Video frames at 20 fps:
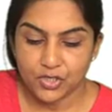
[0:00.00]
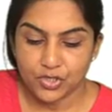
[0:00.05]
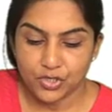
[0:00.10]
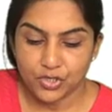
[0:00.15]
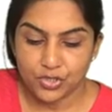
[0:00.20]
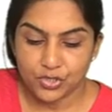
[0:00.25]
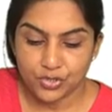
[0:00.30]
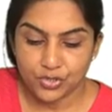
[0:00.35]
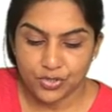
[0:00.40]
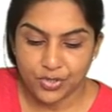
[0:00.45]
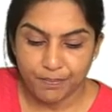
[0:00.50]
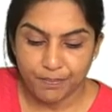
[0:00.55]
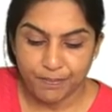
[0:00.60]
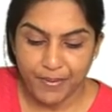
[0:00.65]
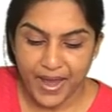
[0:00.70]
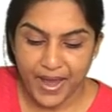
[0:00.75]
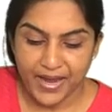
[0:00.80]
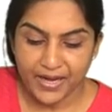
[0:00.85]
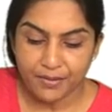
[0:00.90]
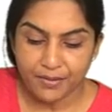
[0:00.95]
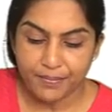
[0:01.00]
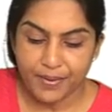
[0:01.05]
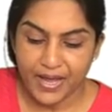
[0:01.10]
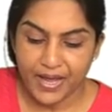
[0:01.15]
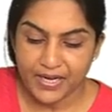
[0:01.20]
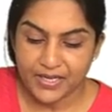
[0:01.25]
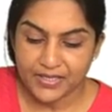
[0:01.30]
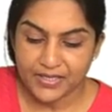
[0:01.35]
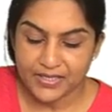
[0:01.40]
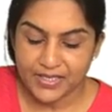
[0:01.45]
So the bank
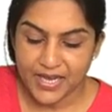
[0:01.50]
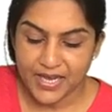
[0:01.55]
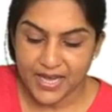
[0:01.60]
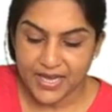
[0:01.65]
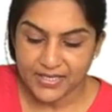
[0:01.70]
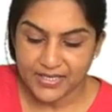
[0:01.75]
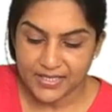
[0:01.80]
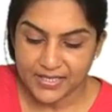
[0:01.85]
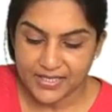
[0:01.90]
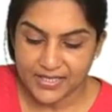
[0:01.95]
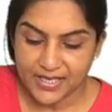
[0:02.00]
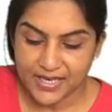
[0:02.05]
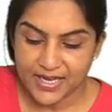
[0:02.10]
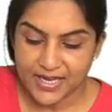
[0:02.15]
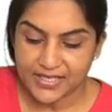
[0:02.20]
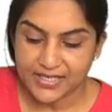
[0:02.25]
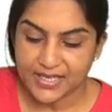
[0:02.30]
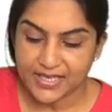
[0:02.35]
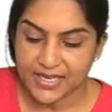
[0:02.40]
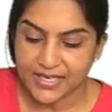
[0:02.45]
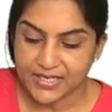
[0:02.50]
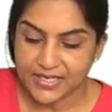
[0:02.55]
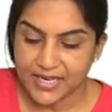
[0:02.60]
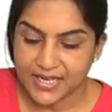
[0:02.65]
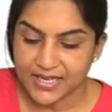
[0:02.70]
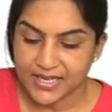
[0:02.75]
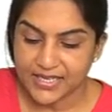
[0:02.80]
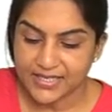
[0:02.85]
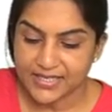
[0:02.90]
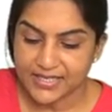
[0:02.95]
balance has, it's an asset
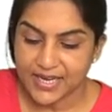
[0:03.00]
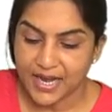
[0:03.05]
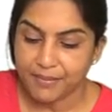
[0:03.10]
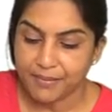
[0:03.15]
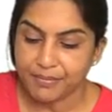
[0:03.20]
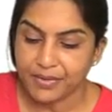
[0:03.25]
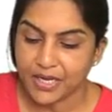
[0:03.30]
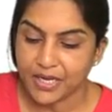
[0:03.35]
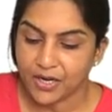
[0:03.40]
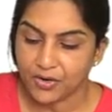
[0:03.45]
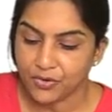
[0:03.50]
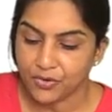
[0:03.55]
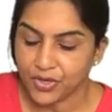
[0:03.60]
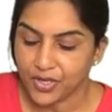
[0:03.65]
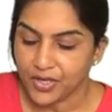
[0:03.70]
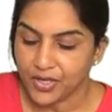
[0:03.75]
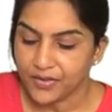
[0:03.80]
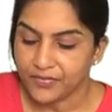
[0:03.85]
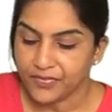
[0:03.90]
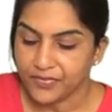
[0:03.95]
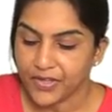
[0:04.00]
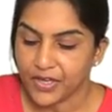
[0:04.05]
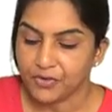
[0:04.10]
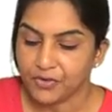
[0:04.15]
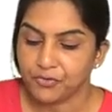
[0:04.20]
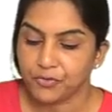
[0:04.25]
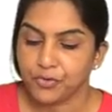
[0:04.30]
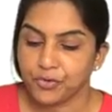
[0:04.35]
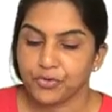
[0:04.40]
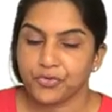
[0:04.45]
and has come down.
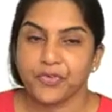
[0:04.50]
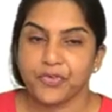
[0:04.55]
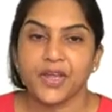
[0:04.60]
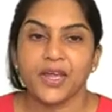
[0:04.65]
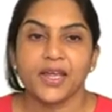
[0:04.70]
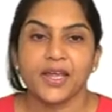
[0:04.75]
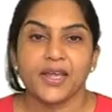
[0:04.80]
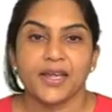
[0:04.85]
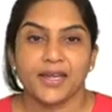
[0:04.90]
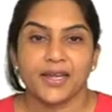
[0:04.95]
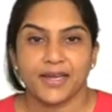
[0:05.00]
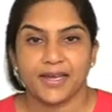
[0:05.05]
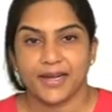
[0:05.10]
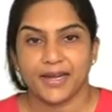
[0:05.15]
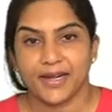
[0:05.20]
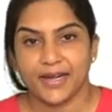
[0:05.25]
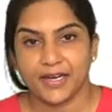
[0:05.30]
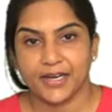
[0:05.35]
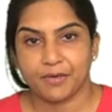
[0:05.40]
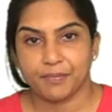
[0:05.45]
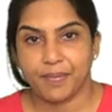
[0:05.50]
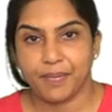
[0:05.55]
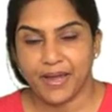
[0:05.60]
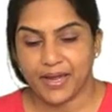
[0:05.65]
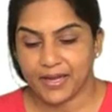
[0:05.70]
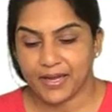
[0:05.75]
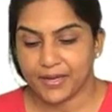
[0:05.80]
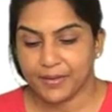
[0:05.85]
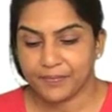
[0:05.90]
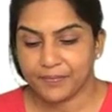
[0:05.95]
Therefore, we credit
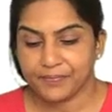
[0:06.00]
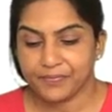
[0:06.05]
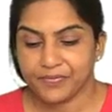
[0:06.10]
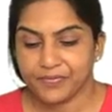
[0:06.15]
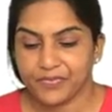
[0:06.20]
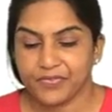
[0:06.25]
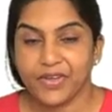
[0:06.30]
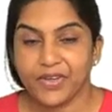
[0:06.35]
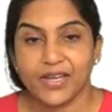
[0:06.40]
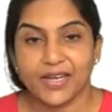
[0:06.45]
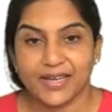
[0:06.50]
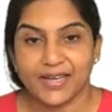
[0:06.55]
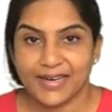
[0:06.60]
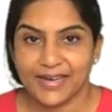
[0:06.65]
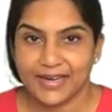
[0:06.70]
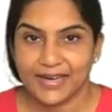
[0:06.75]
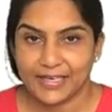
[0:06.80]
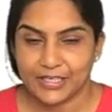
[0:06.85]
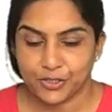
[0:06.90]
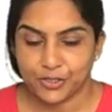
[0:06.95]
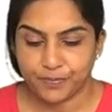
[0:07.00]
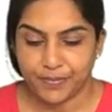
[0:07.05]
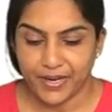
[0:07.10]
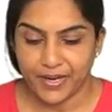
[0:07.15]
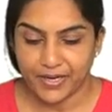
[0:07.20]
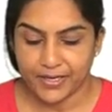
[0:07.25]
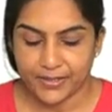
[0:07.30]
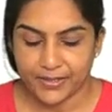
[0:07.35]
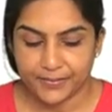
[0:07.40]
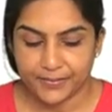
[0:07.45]
bank. We credit bank.